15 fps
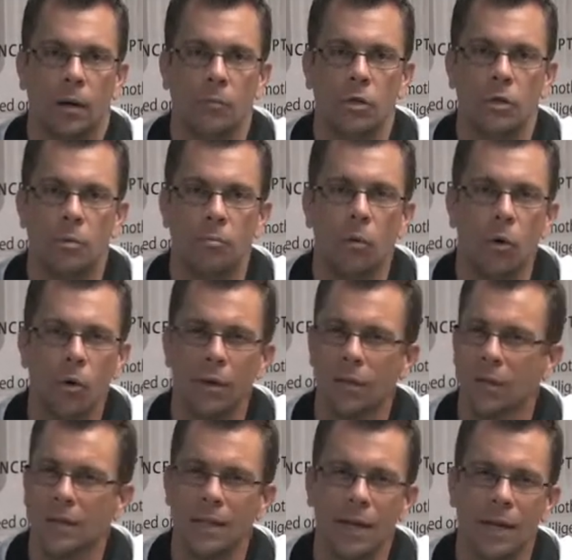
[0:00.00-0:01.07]
You can pour it in
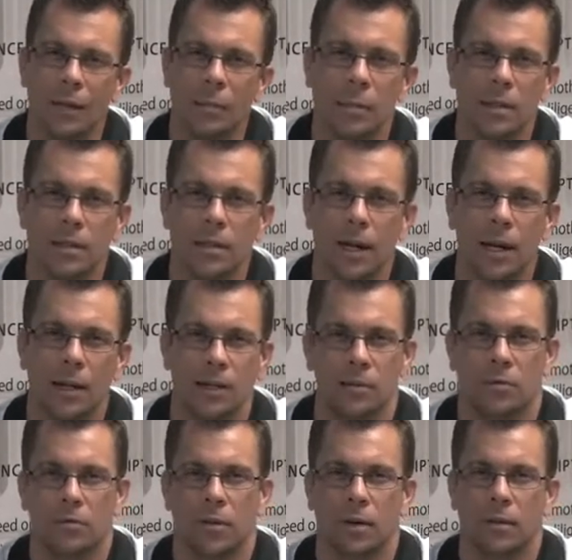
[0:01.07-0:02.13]
the tank, but it's not as
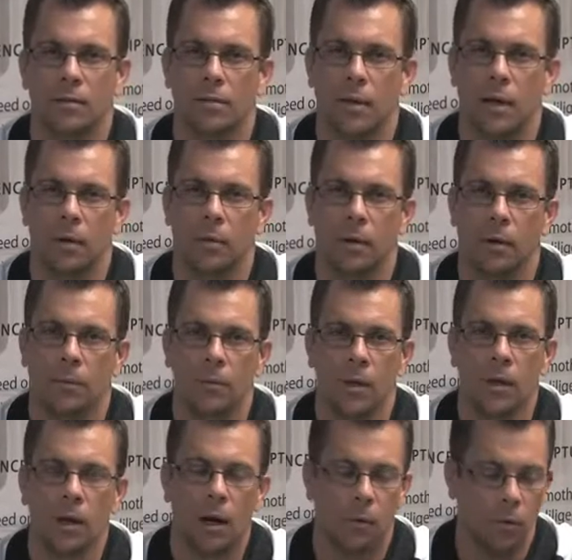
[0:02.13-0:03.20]
effective that way.
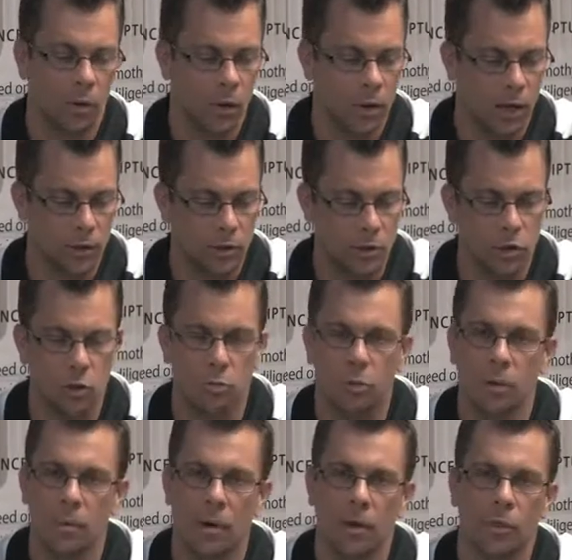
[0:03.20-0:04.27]
I really like to just
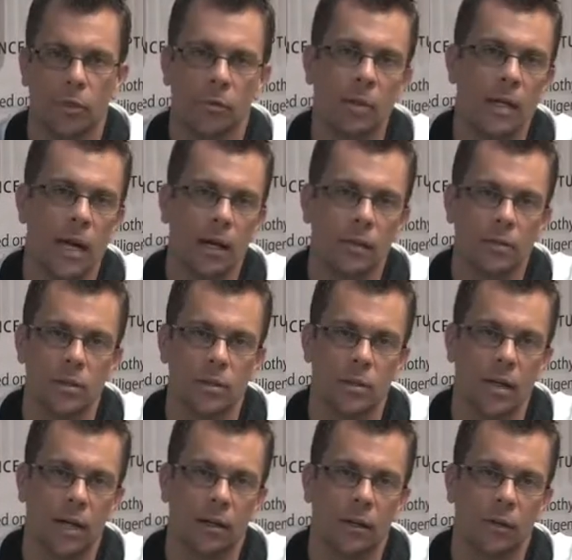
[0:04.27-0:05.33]
put about 3 ounces
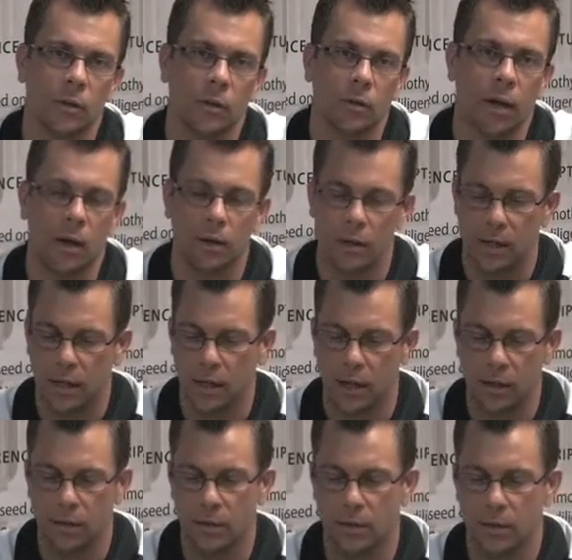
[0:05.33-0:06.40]
down on the ground in an
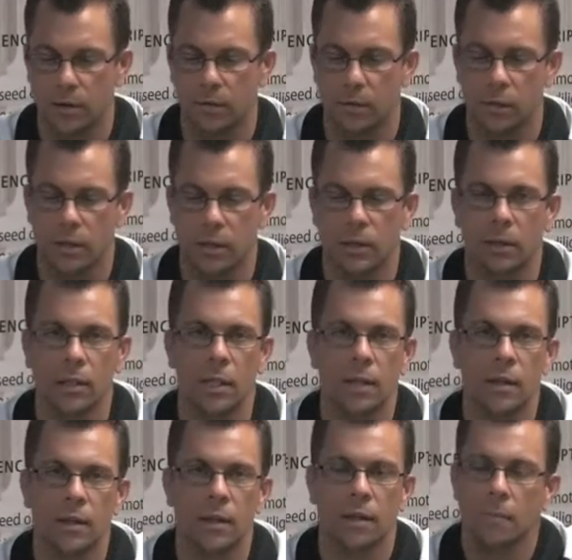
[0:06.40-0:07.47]
area that I've already
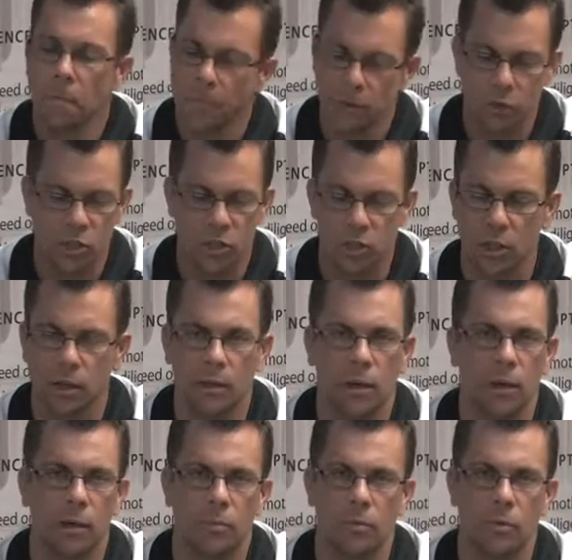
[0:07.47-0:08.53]
cleaned and just suck
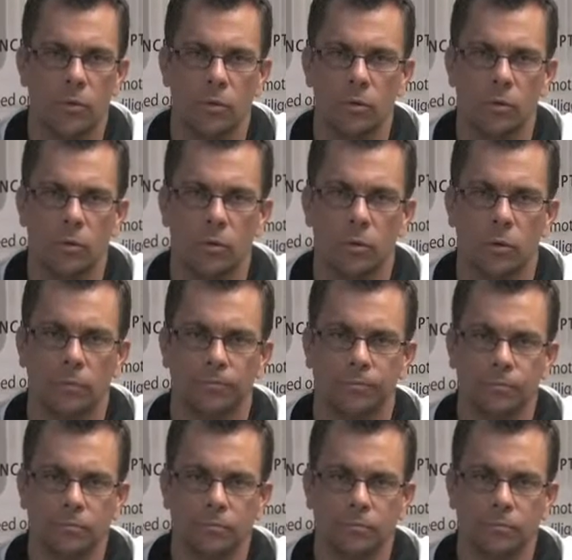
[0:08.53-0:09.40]
that up with the tool.